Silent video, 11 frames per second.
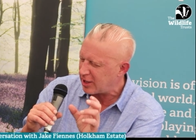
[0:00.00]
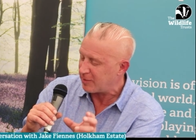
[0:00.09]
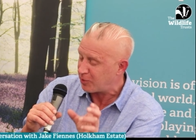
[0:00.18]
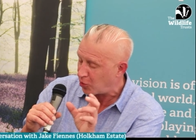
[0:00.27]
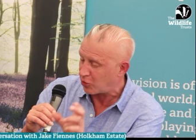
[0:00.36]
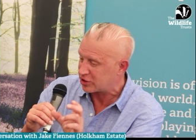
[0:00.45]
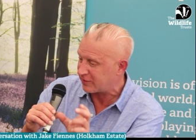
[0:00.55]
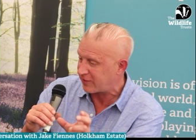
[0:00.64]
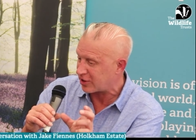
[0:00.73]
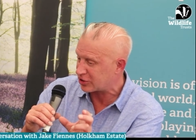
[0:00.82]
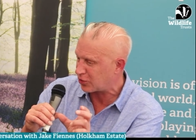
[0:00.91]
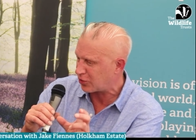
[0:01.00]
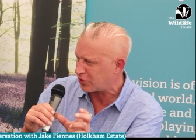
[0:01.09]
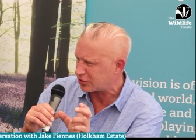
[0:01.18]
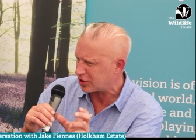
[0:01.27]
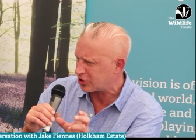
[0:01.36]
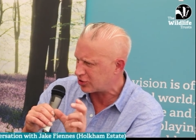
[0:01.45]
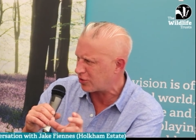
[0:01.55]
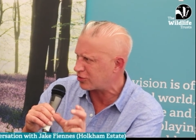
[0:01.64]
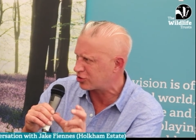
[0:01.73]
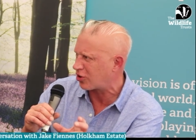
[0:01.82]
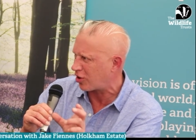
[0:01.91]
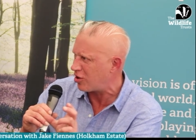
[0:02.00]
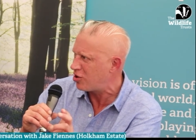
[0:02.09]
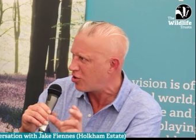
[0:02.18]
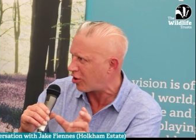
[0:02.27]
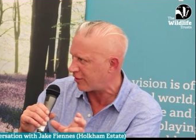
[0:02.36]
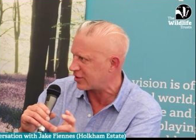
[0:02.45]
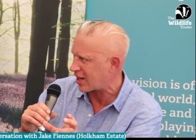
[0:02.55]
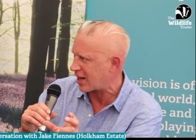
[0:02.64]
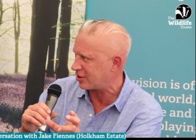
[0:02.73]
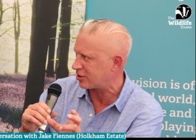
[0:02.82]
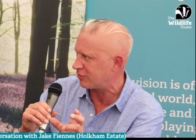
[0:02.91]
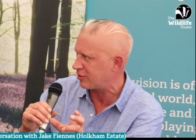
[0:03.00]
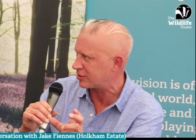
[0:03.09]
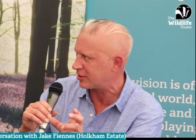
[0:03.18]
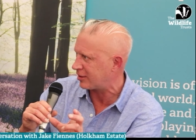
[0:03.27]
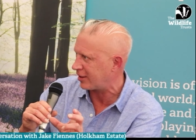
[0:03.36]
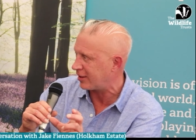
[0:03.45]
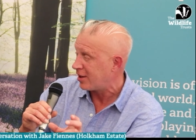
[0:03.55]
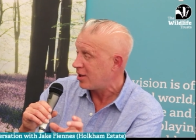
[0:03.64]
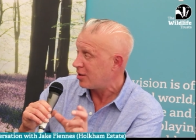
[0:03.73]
importance of our soils, and soils got a lot of attention recently,